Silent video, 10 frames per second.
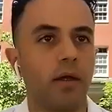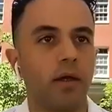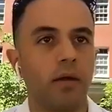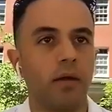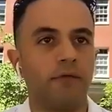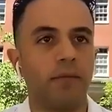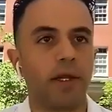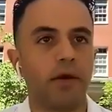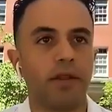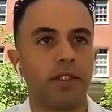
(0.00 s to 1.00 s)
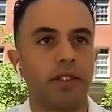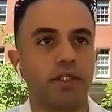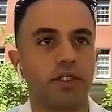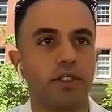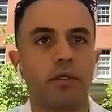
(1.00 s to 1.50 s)
everybody on
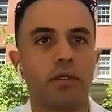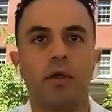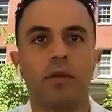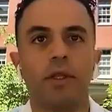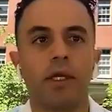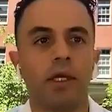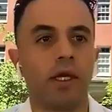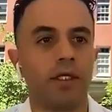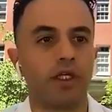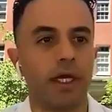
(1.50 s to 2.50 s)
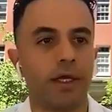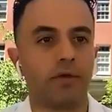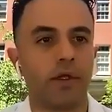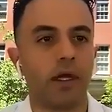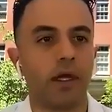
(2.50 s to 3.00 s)
the chat or
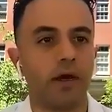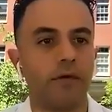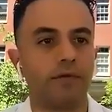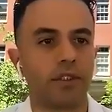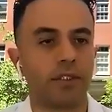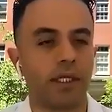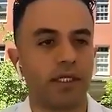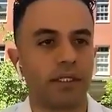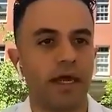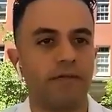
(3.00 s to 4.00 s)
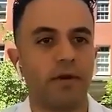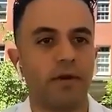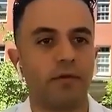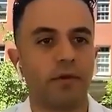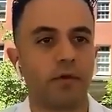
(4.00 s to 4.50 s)
the live, just in case they have any
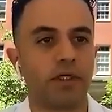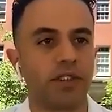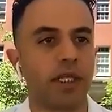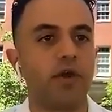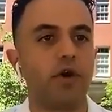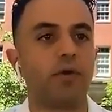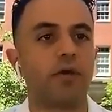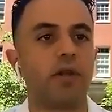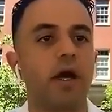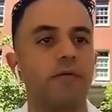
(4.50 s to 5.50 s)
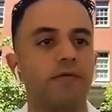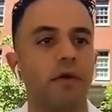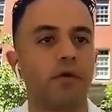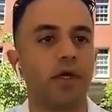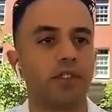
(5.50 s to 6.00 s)
further questions. I know there are a lot of
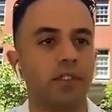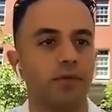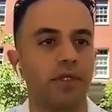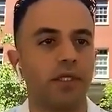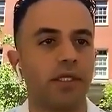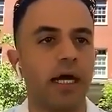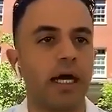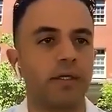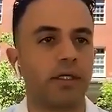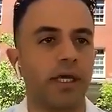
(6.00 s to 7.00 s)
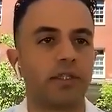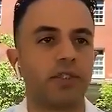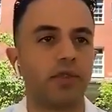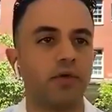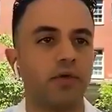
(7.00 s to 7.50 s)
questions we did not get
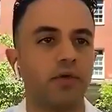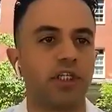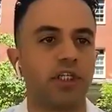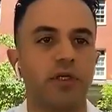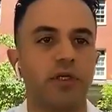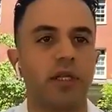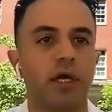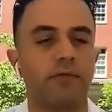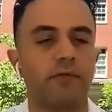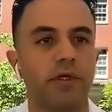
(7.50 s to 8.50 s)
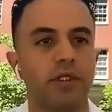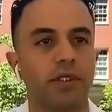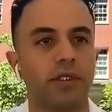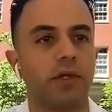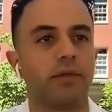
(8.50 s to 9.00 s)
to just because there's a lot of questions and
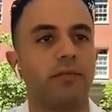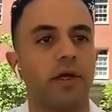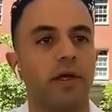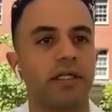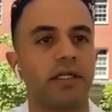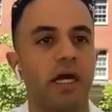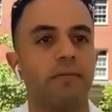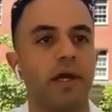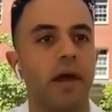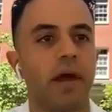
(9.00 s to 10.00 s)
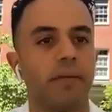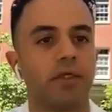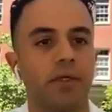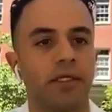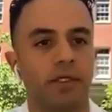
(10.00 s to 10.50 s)
we're limited by time, but I'm happy to
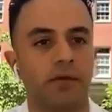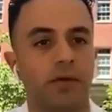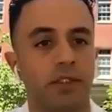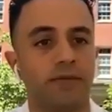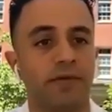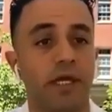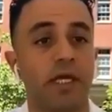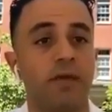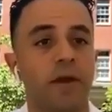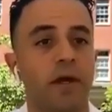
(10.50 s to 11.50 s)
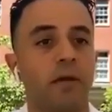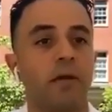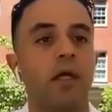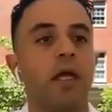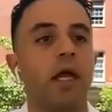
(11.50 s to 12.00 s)
answer any questions via email.
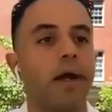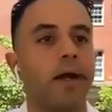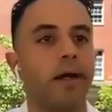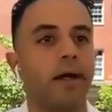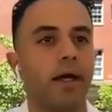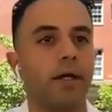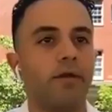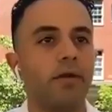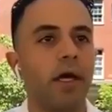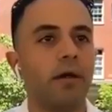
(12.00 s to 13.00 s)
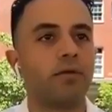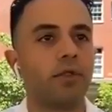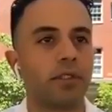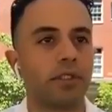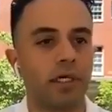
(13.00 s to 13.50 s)
I don't know how
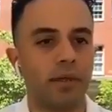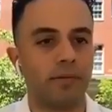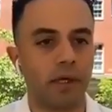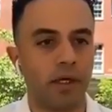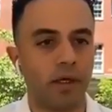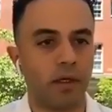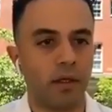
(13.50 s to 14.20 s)
to just type it.